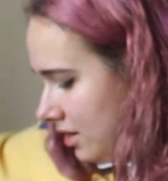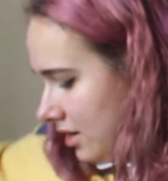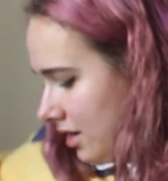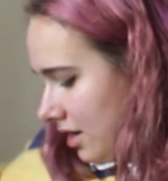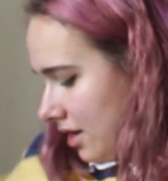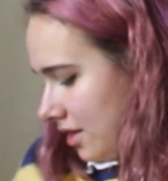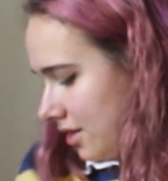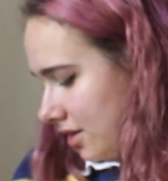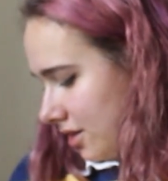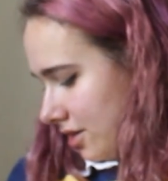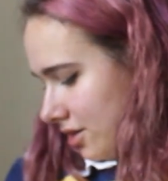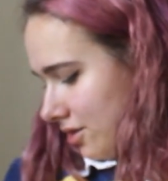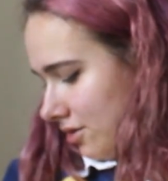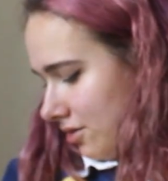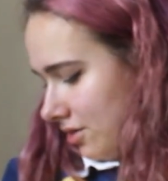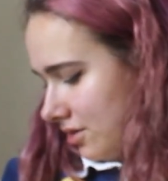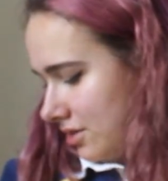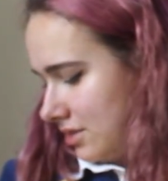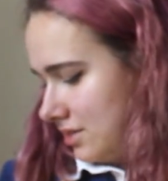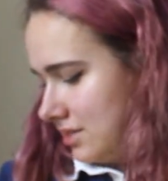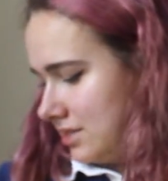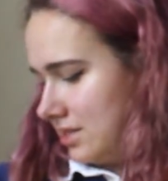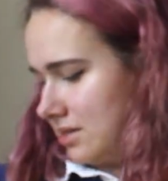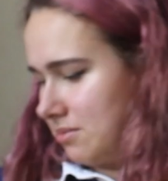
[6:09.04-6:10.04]
And then I got
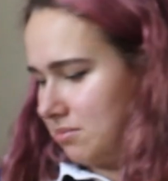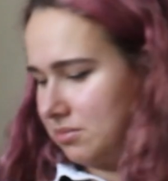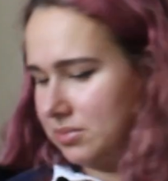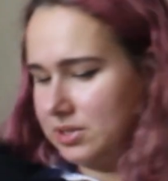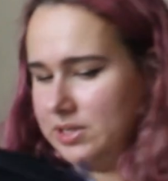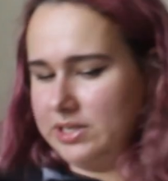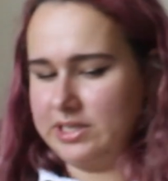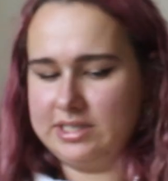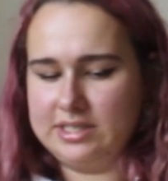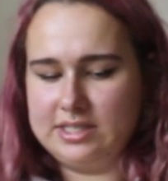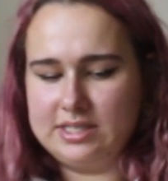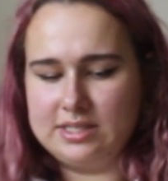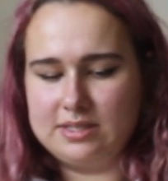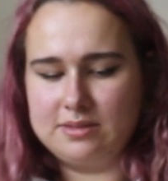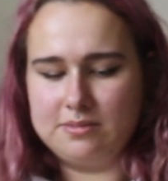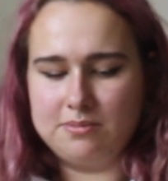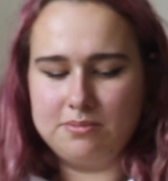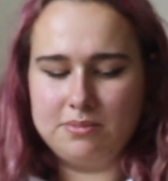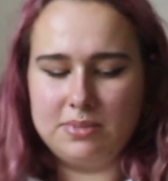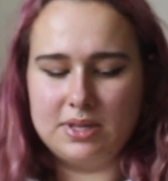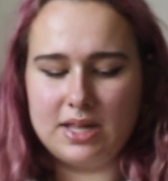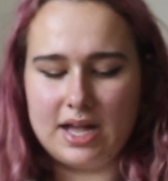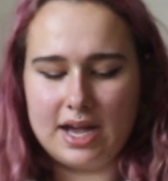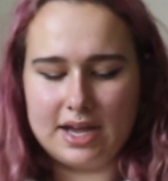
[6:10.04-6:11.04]
the simplest
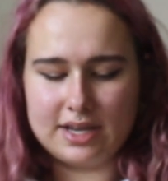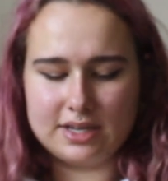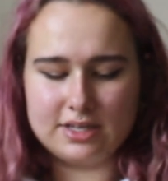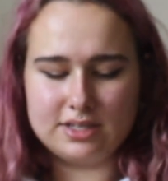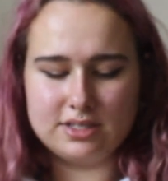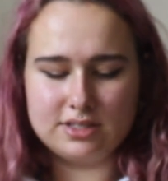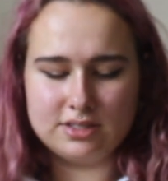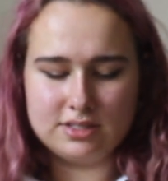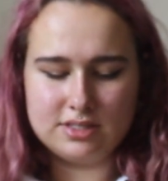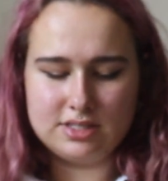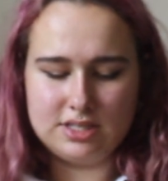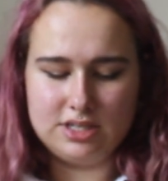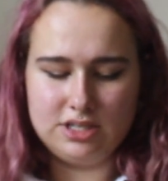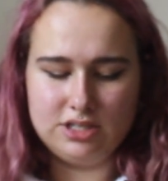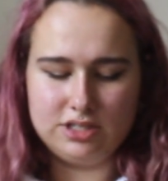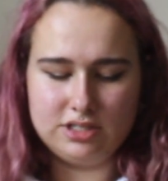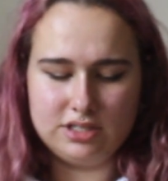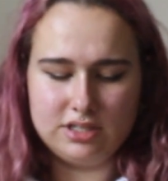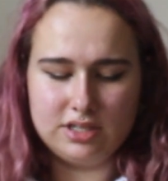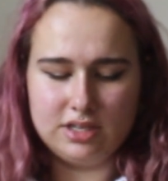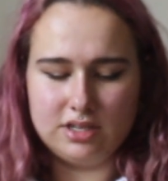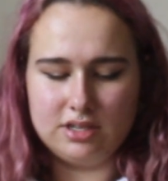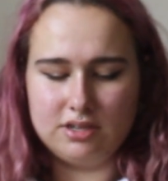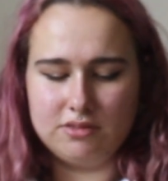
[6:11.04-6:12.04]
black
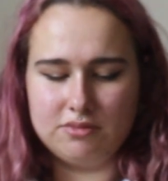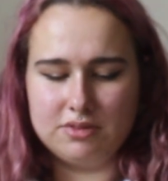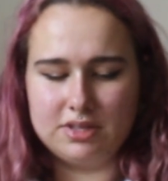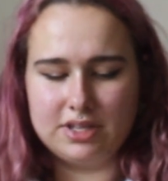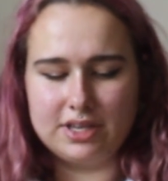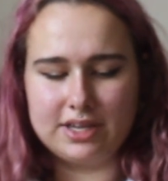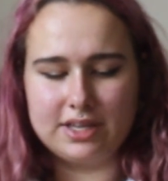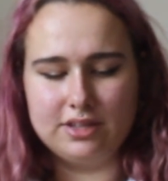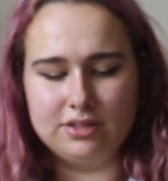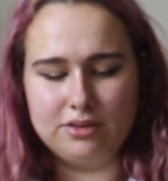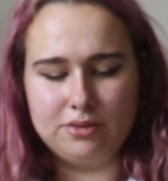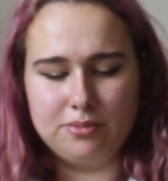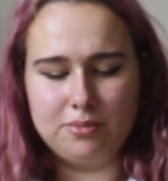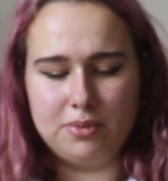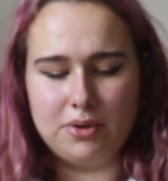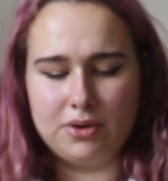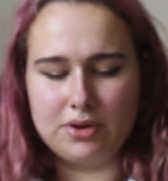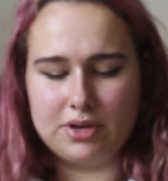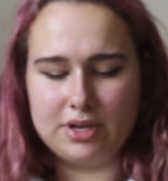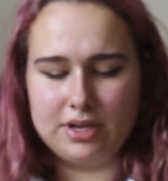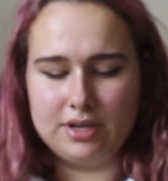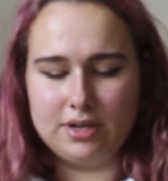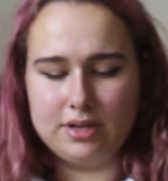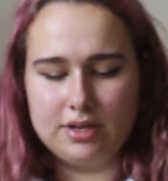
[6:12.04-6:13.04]
t-shirt with like a little
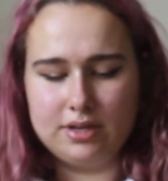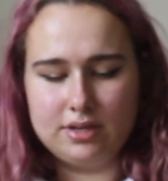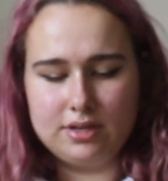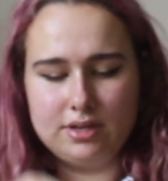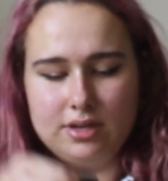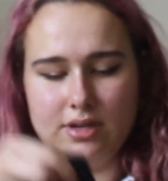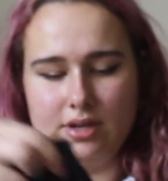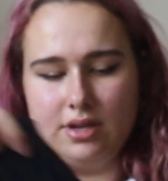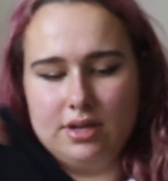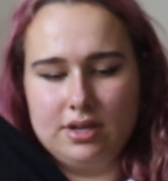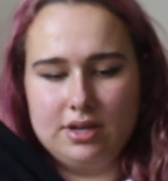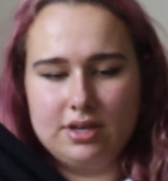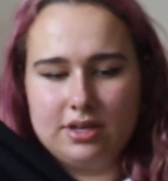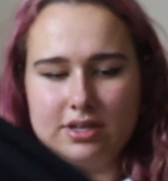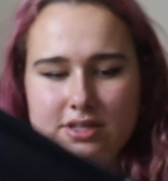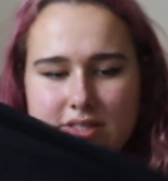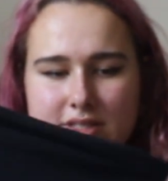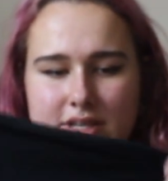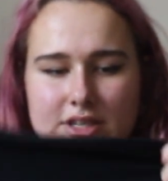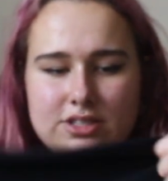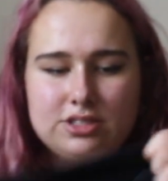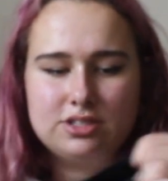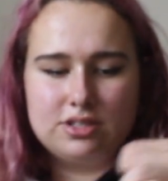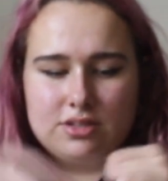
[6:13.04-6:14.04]
pocket
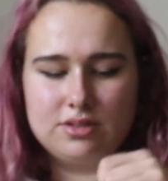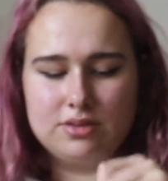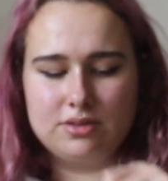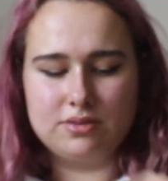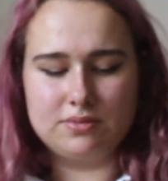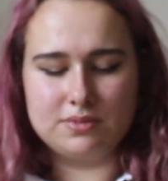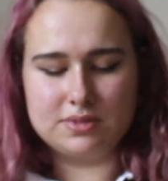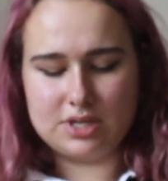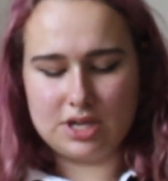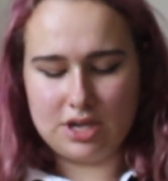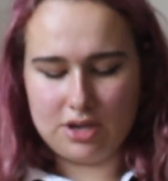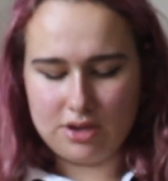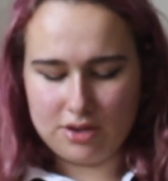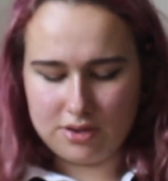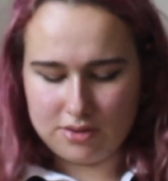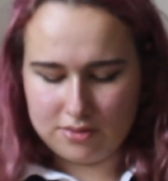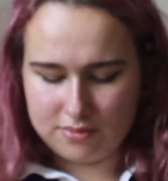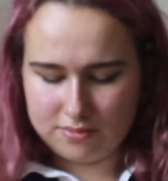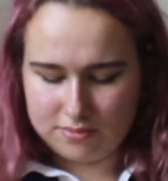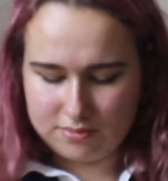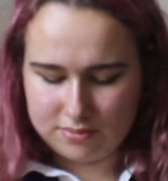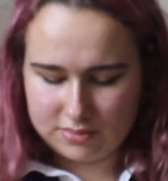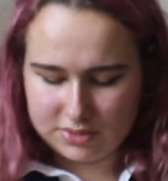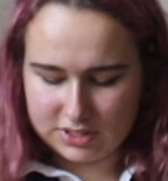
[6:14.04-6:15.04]
because I just thought it was cute.